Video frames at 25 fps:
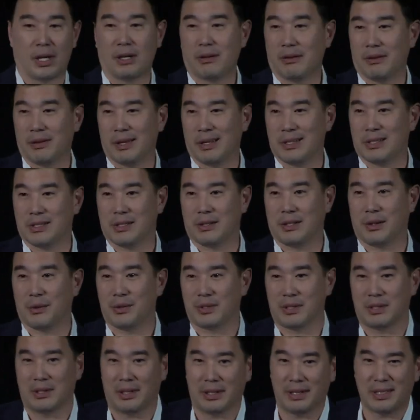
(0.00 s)
I don't think so. That
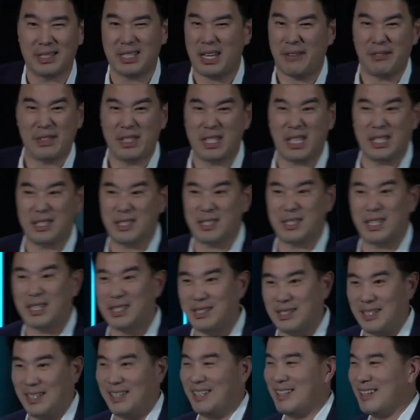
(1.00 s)
was in like seventeen
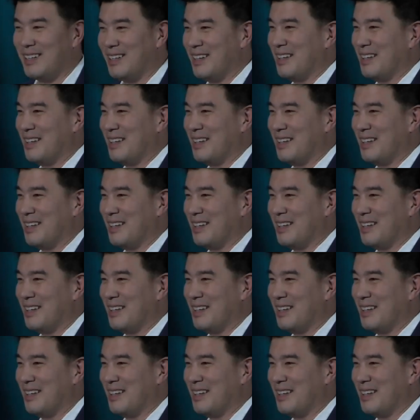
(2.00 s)
sixty,